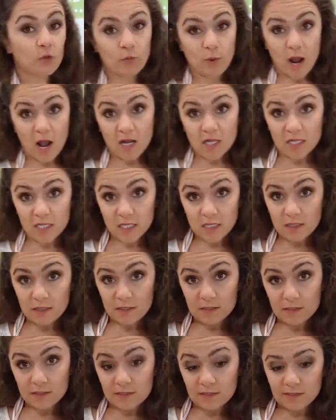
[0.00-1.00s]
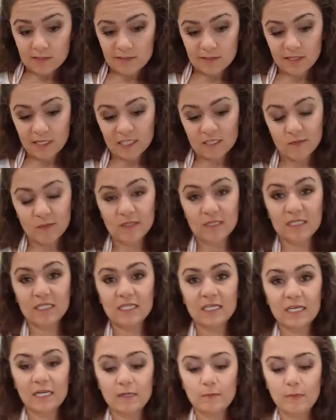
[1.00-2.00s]
broccoli that's been
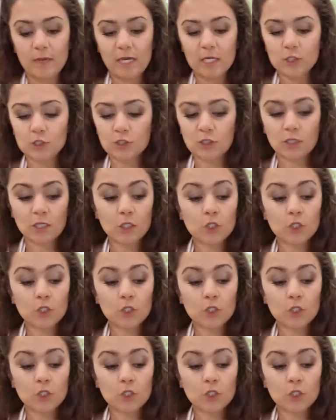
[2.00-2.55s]
sitting patiently.